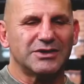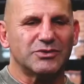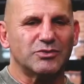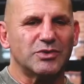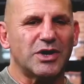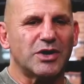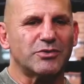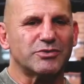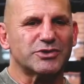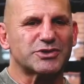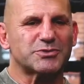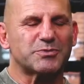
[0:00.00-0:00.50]

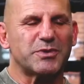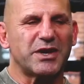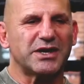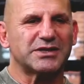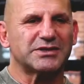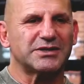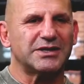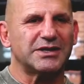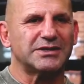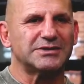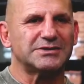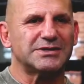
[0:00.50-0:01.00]
well
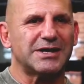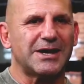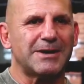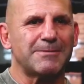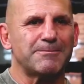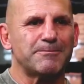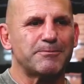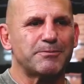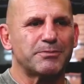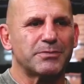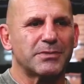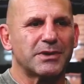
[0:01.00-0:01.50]
respected.
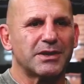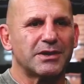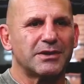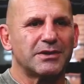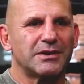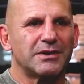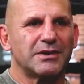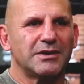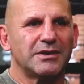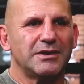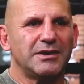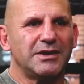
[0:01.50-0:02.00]
And,
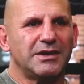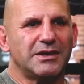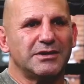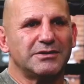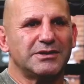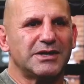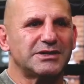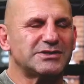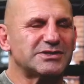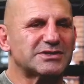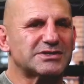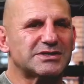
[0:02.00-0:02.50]
you know,
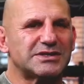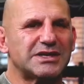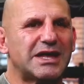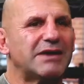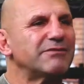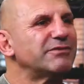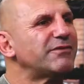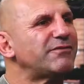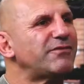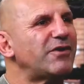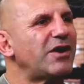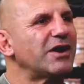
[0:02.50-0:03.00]
they just love
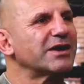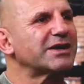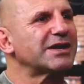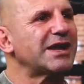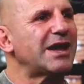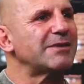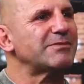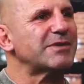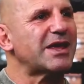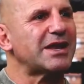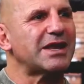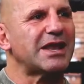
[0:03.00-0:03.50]
the fight
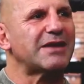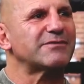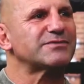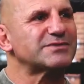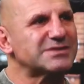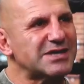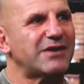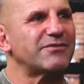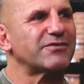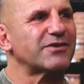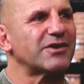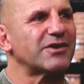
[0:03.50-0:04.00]
game. They love tough